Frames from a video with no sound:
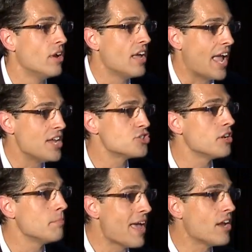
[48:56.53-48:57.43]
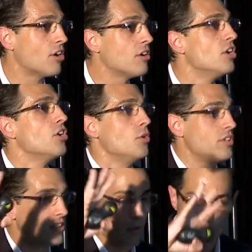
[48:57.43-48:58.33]
Adrian Mayer, who
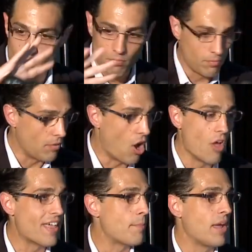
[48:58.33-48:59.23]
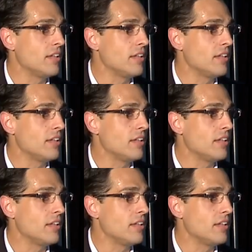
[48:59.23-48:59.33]
did all that